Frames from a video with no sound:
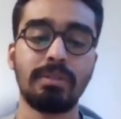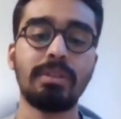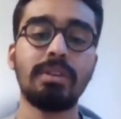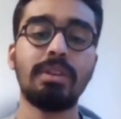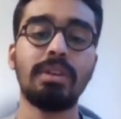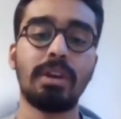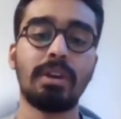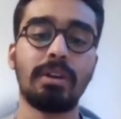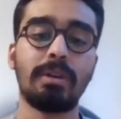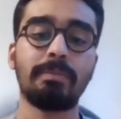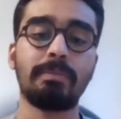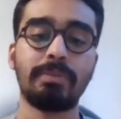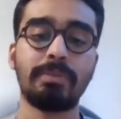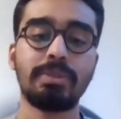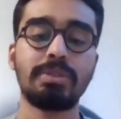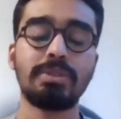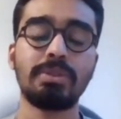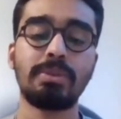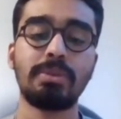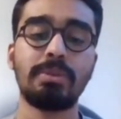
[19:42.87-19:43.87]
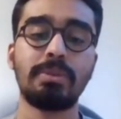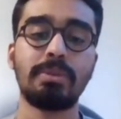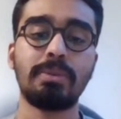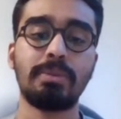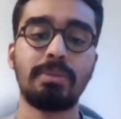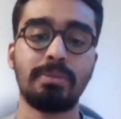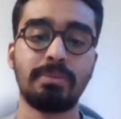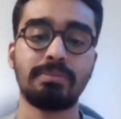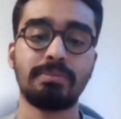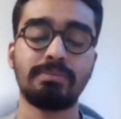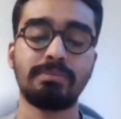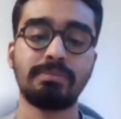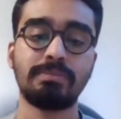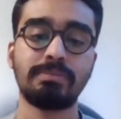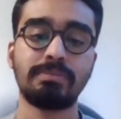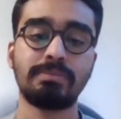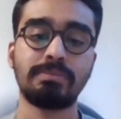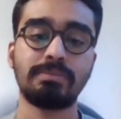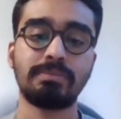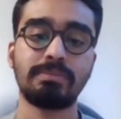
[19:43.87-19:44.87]
And, yeah. And,
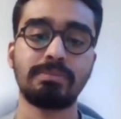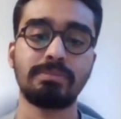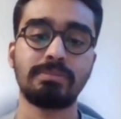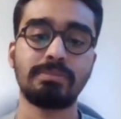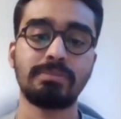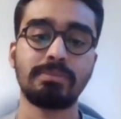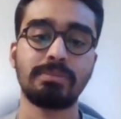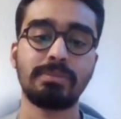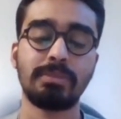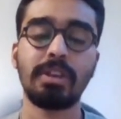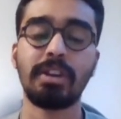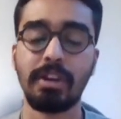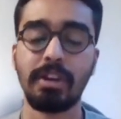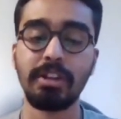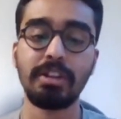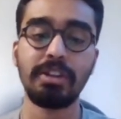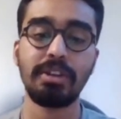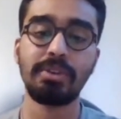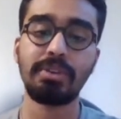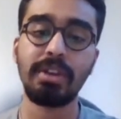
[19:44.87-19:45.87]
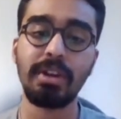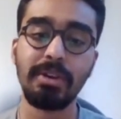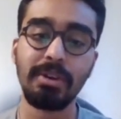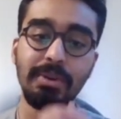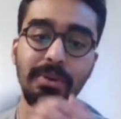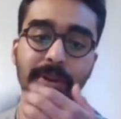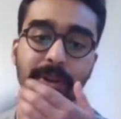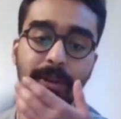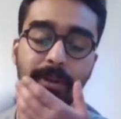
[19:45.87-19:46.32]
right. Right. And continue. yeah. Good.